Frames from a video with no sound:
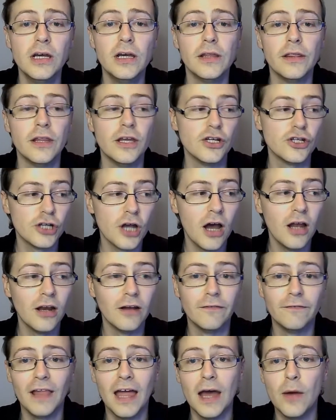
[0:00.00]
that Charlotte
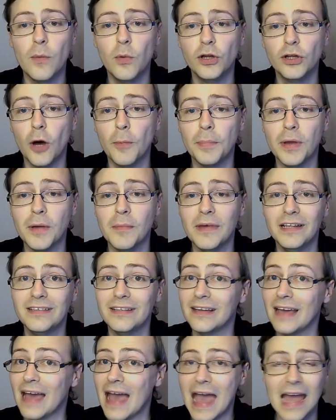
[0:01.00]
Flair will not be
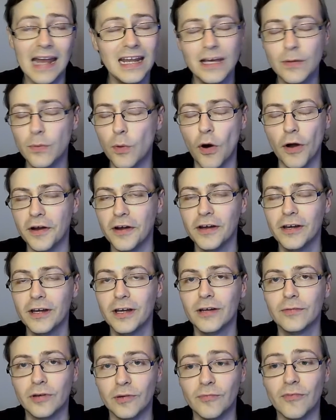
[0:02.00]
meeting anyone
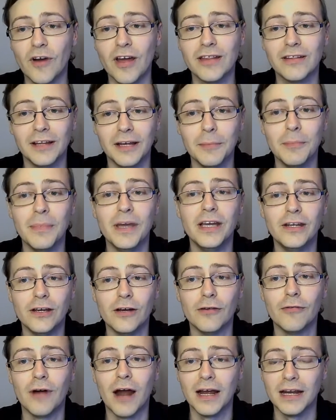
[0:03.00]
from wrestling media
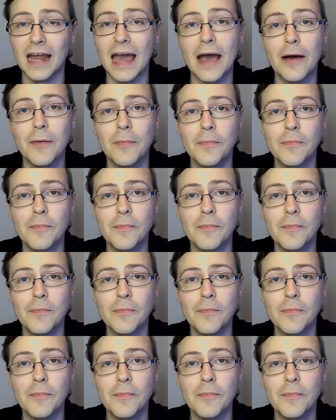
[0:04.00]
right now.